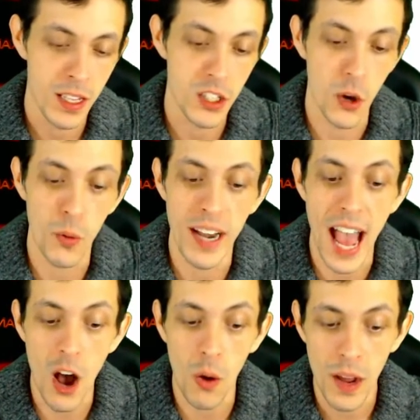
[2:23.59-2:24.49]
So
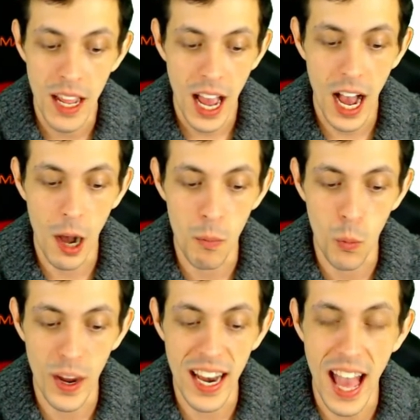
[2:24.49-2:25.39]
now um,
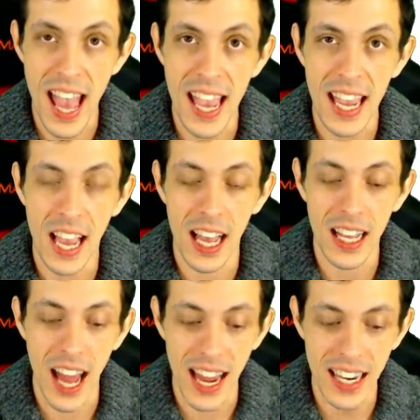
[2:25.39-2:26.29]
when a
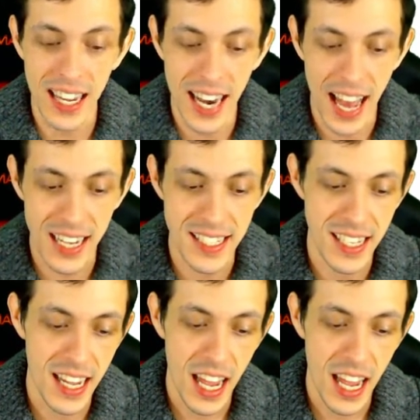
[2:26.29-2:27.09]
client connects,